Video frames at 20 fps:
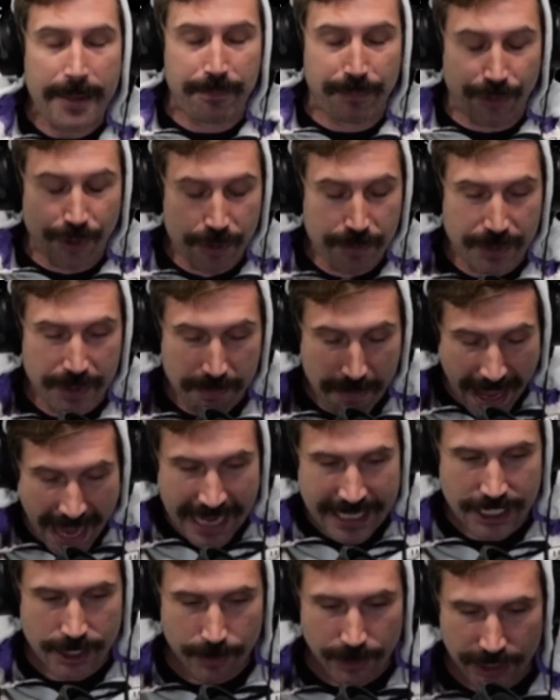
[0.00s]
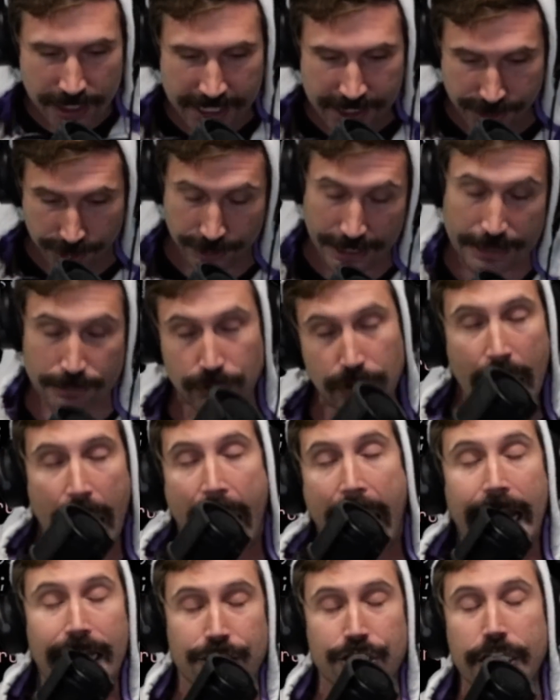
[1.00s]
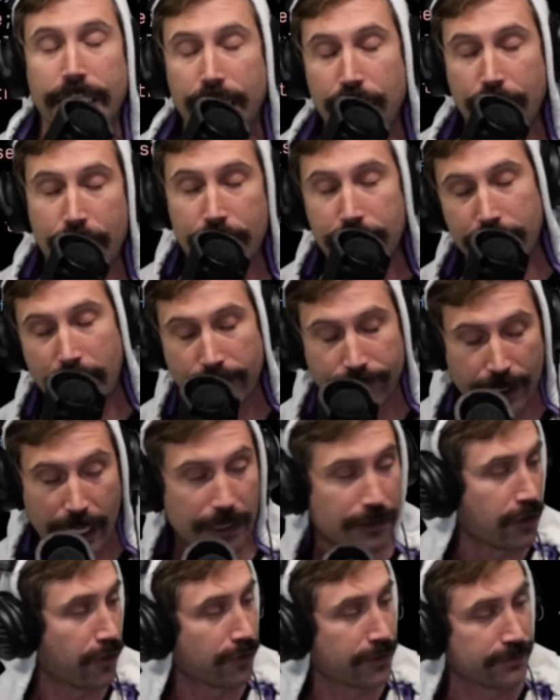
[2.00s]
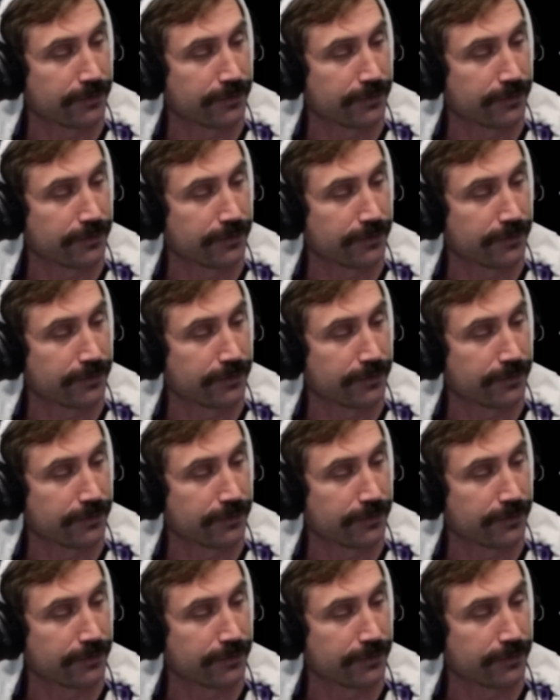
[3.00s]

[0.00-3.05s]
proomed maximalists are like, well, actually, you didn't give a